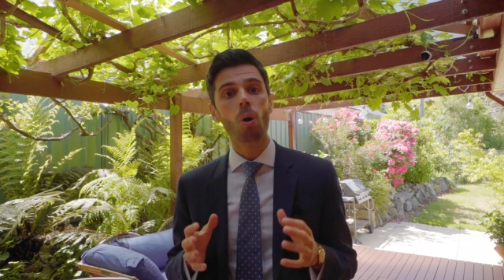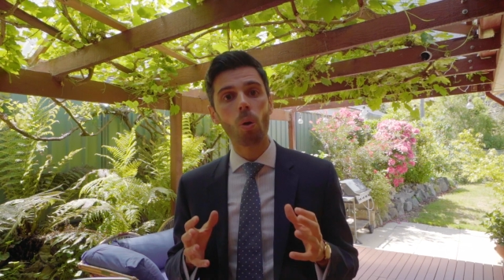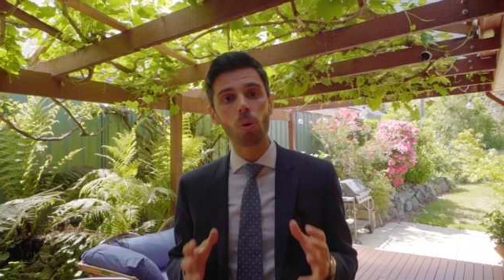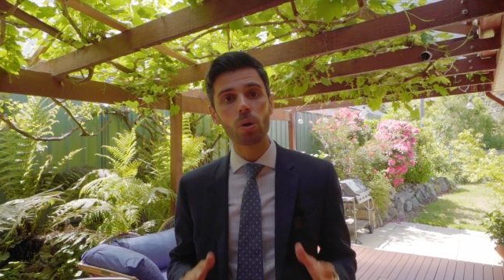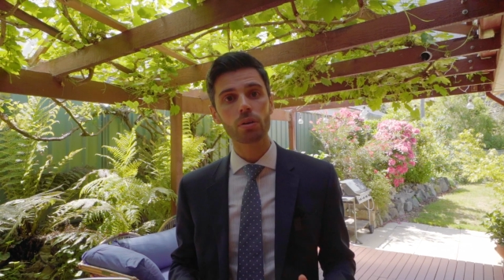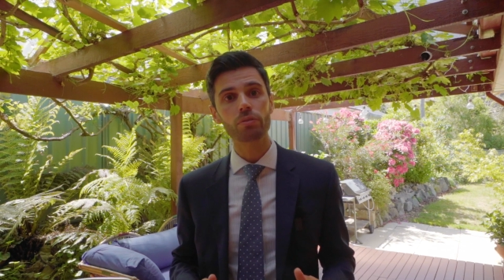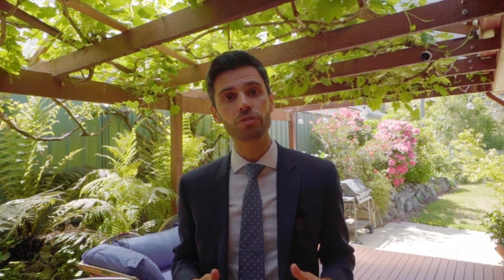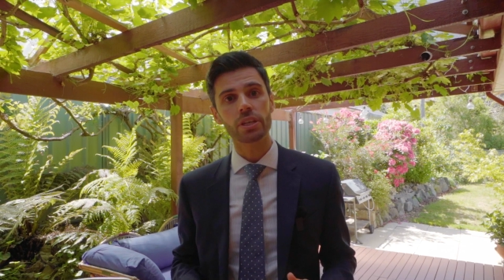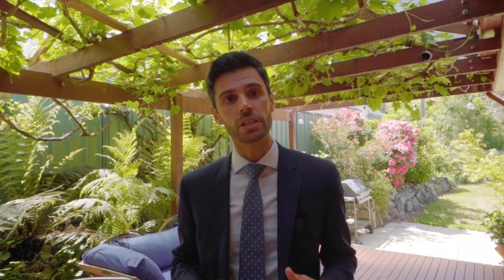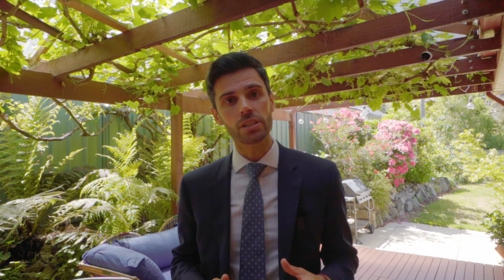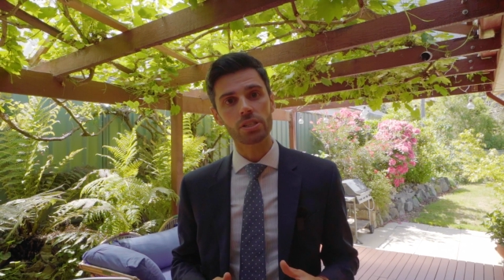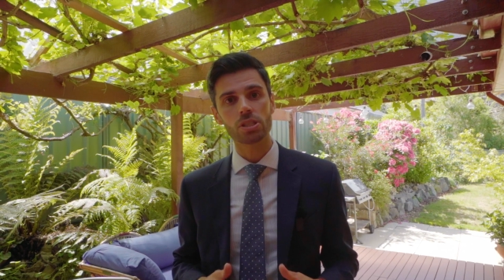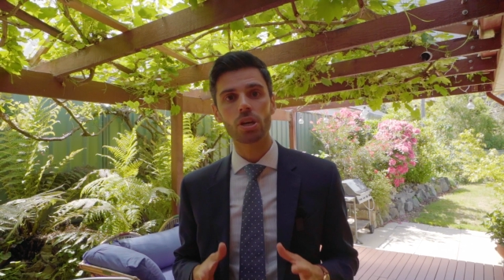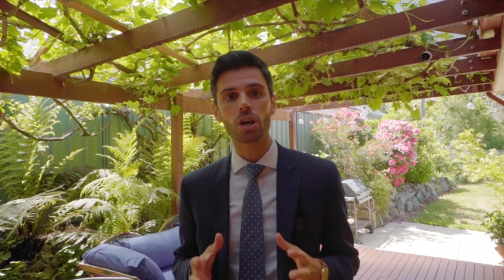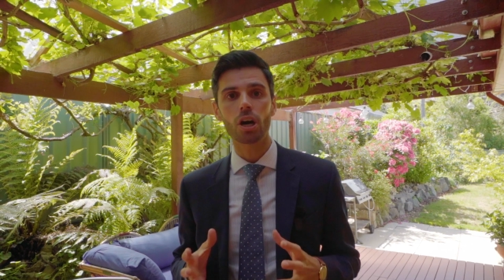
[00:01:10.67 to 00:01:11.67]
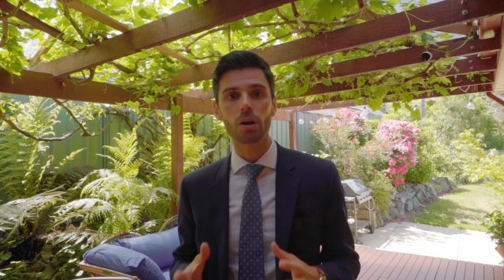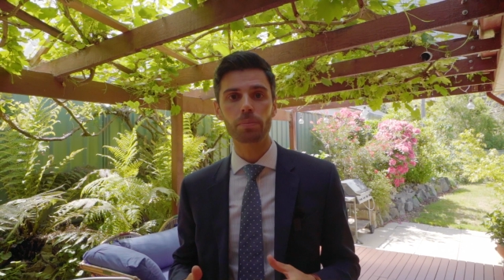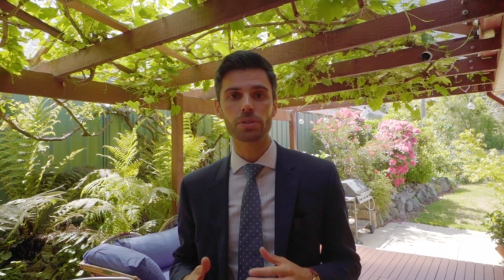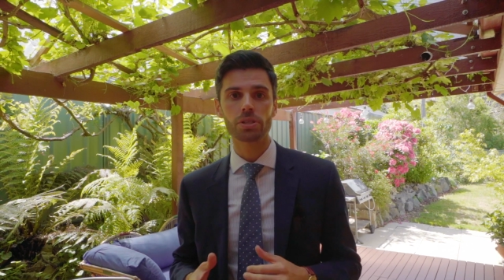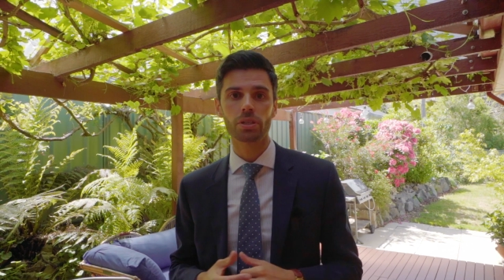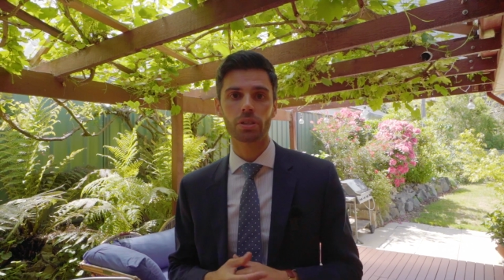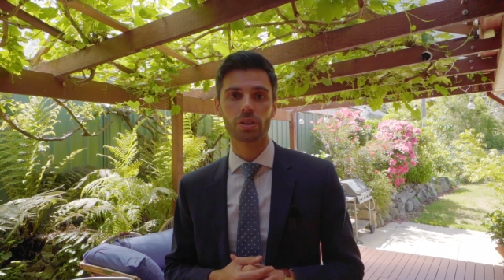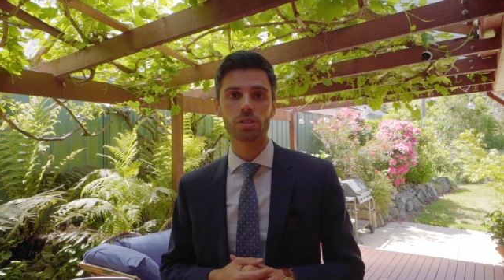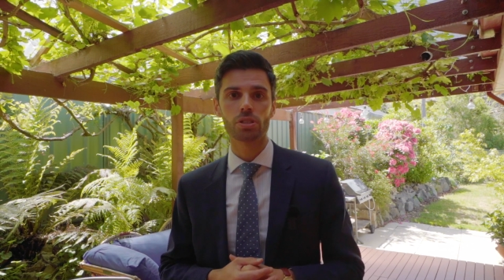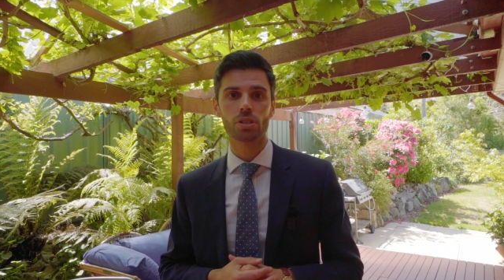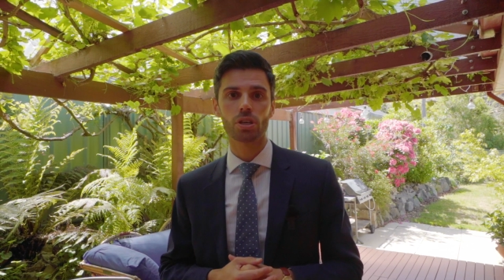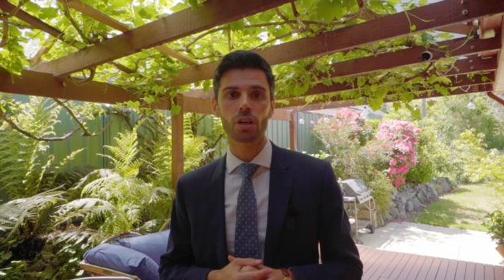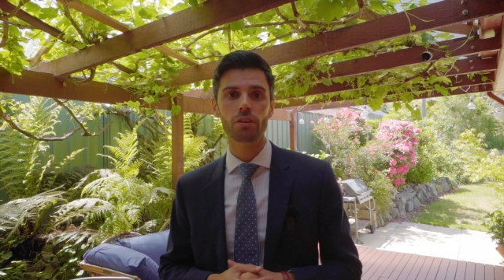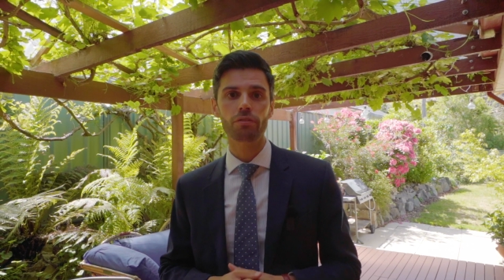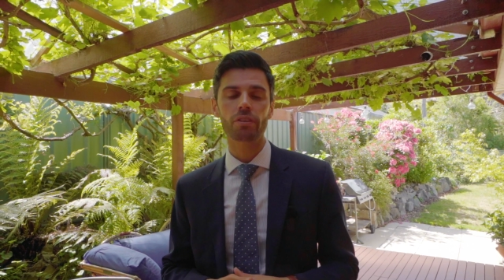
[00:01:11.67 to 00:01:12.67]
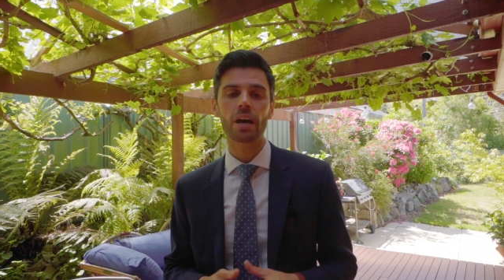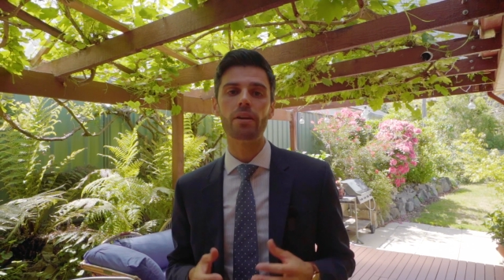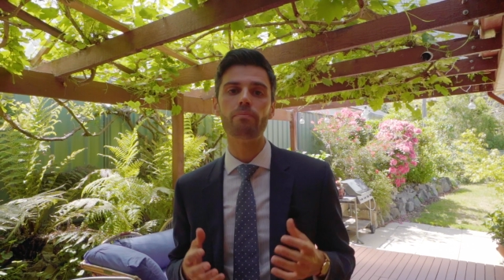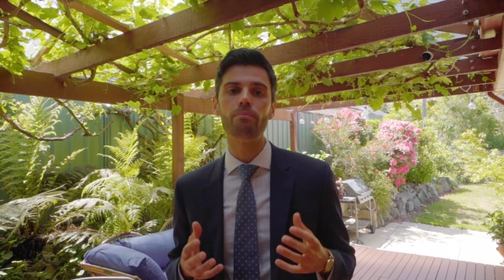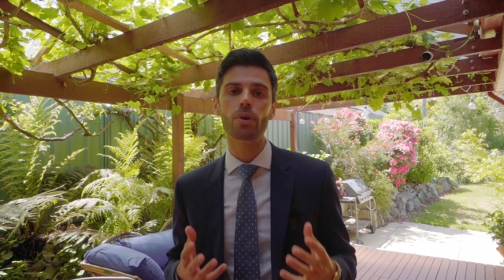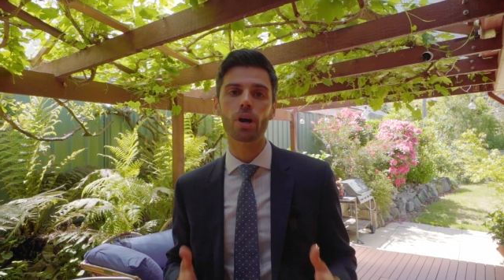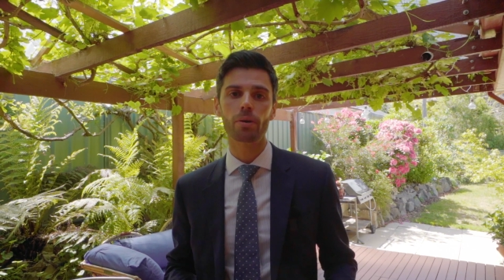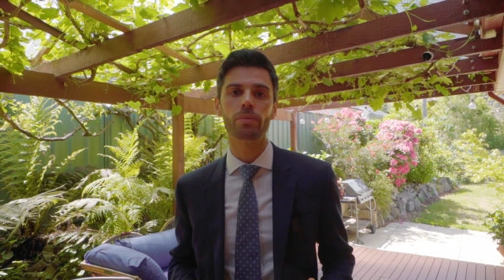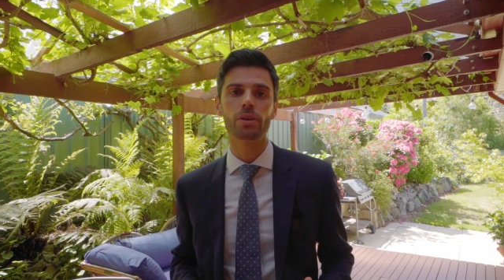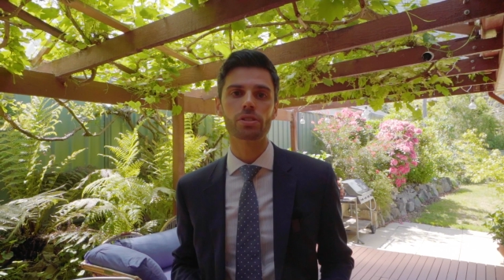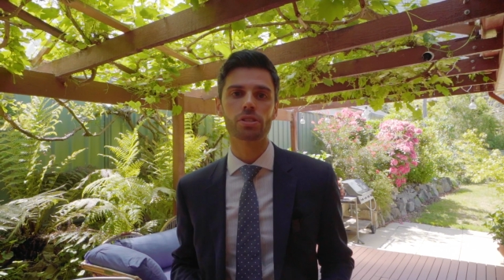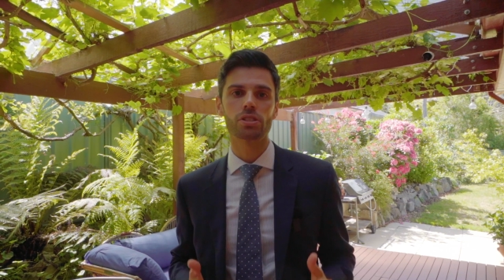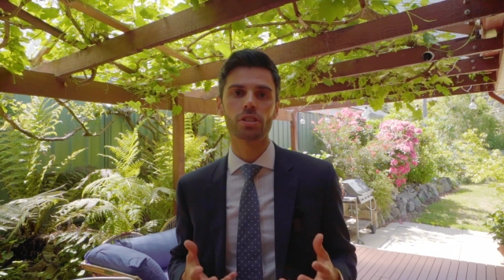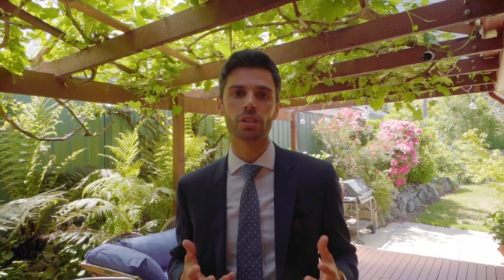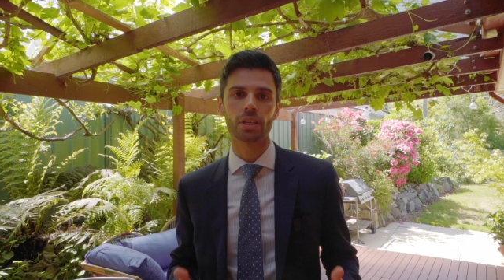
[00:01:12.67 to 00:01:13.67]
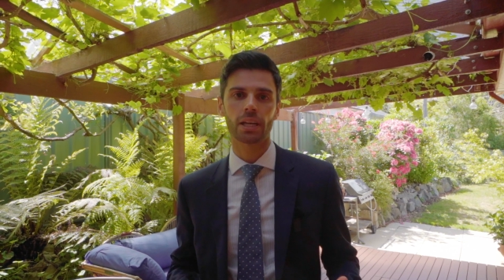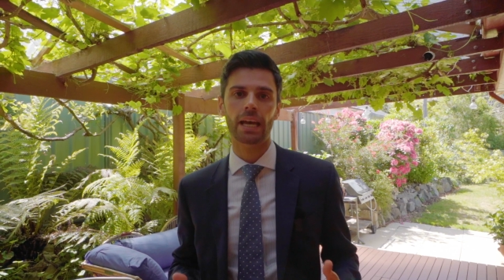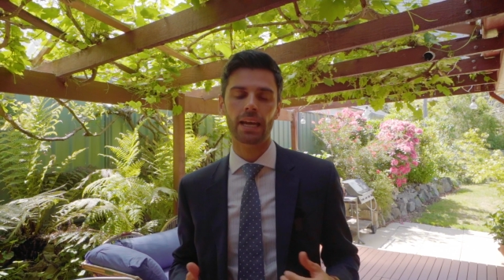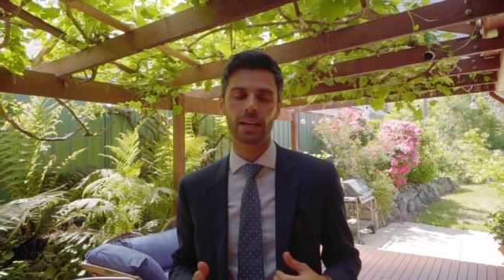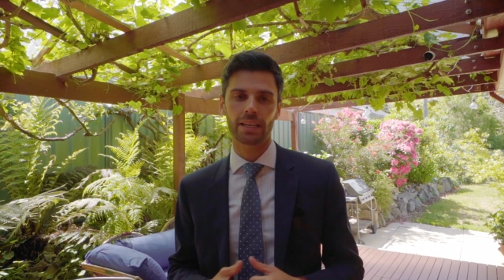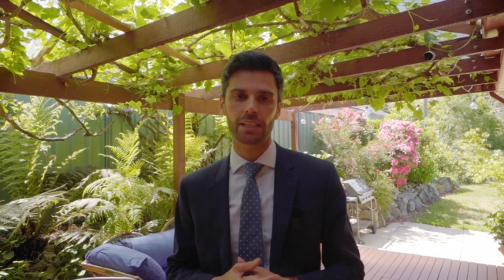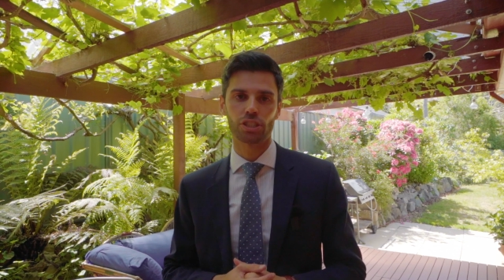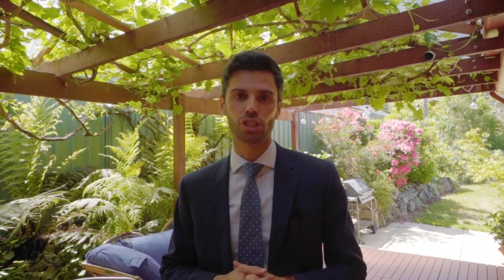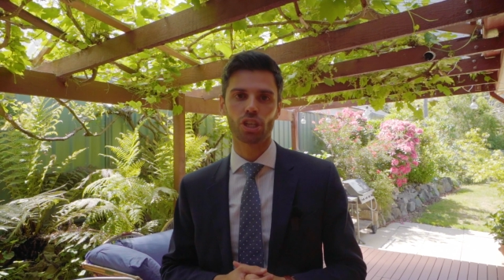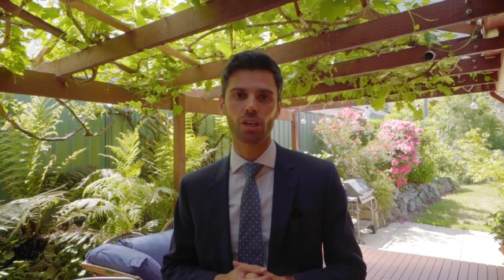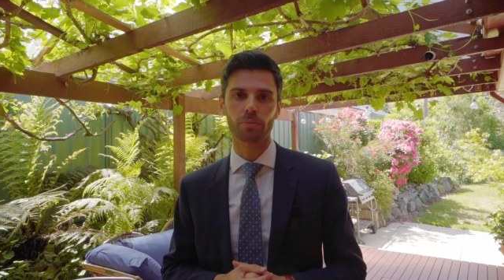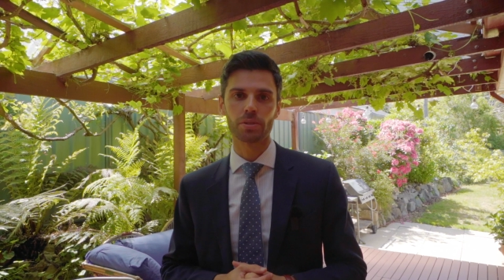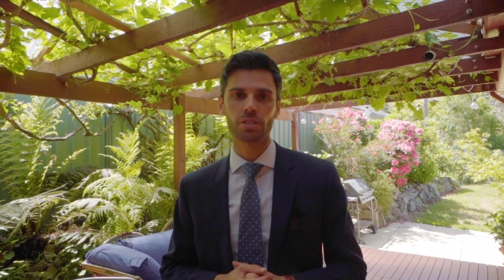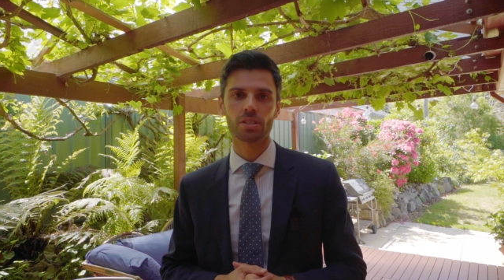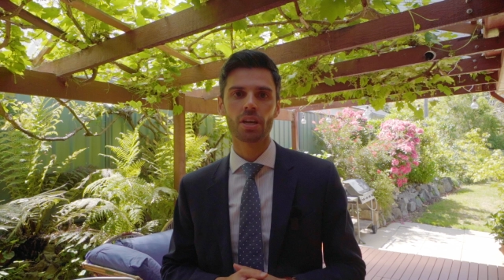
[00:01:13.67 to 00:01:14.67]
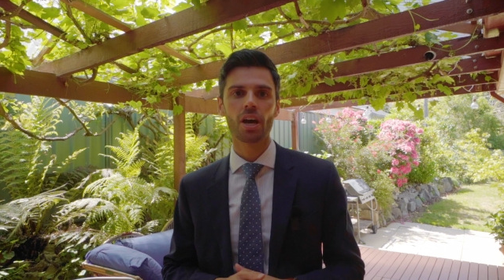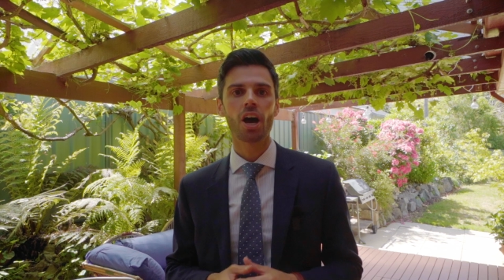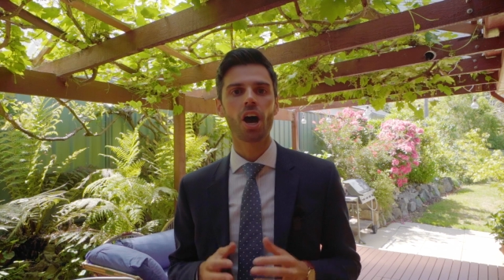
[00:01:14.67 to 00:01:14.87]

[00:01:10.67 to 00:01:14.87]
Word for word: All of this opposite a reserve and moment to the Kaleen shops.